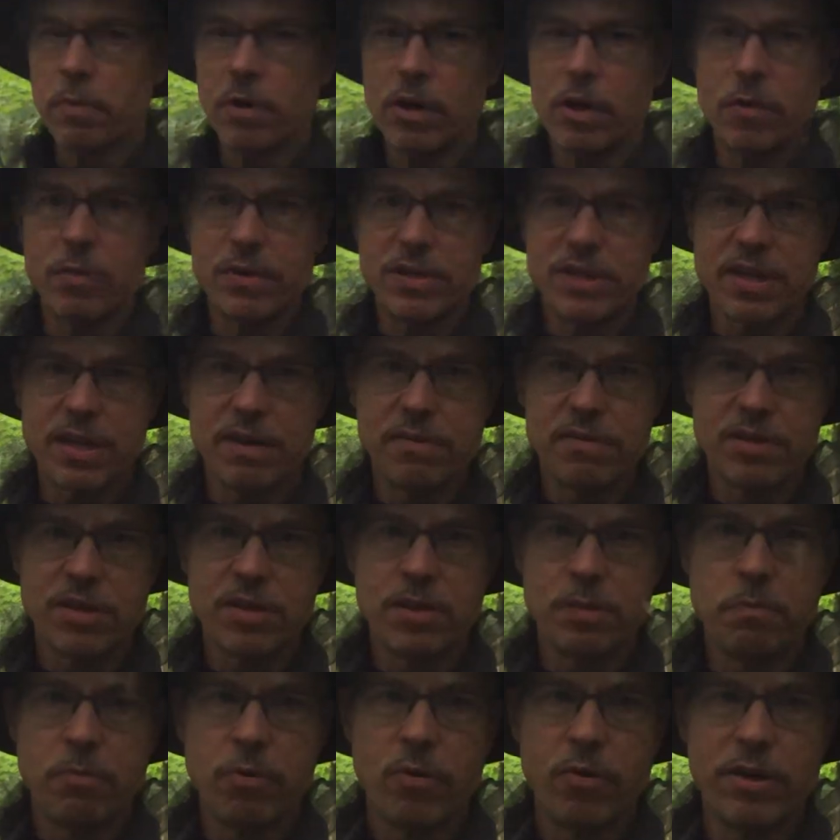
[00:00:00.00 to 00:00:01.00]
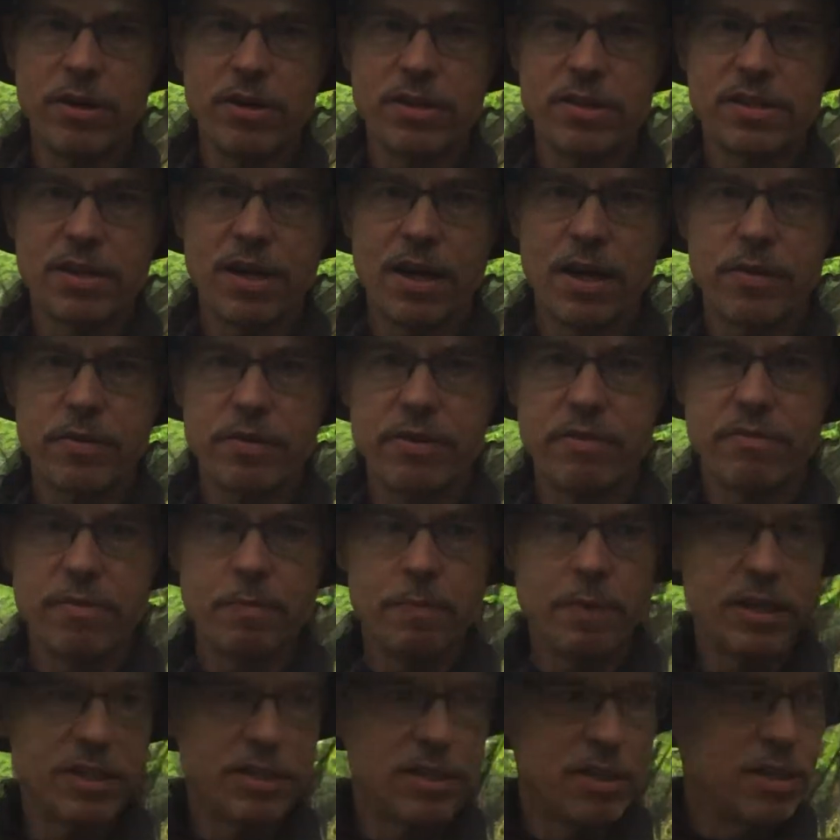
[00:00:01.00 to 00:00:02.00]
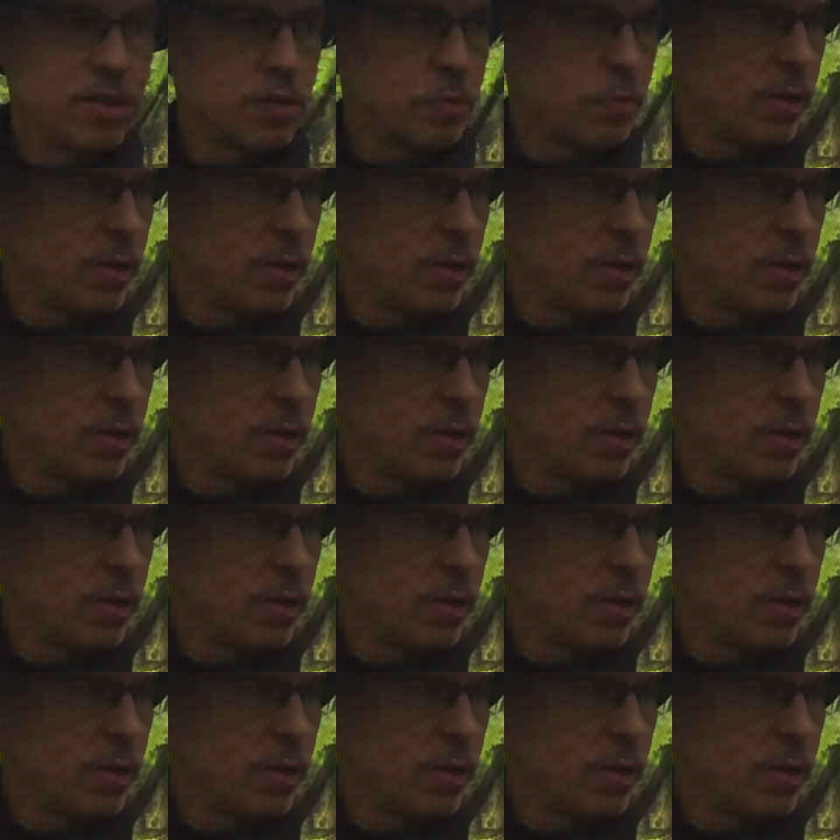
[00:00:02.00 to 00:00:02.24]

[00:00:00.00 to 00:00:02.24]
but always gives good pointers to other information as